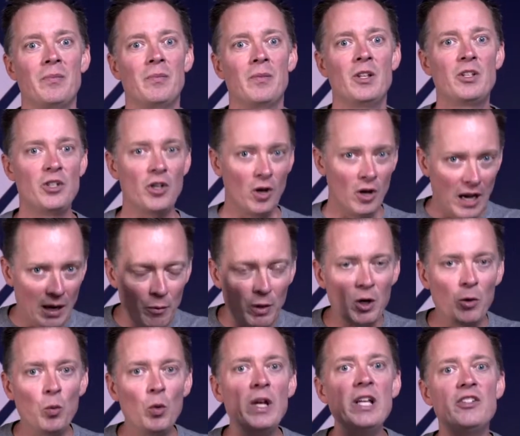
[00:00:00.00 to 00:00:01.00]
And so I want
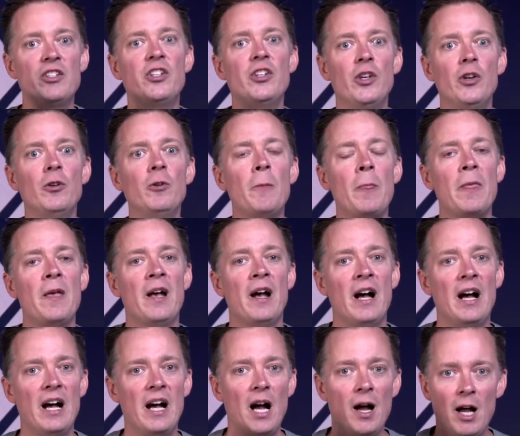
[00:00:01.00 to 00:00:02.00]
to read to you
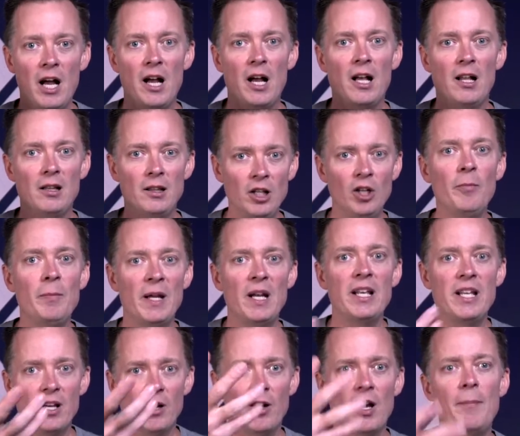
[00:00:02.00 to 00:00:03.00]
a little bit
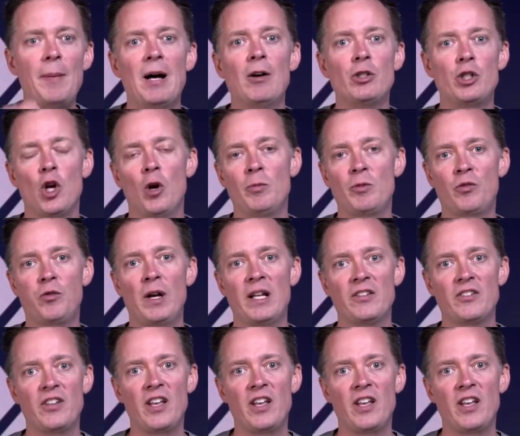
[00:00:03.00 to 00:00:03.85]
here about Job's friends.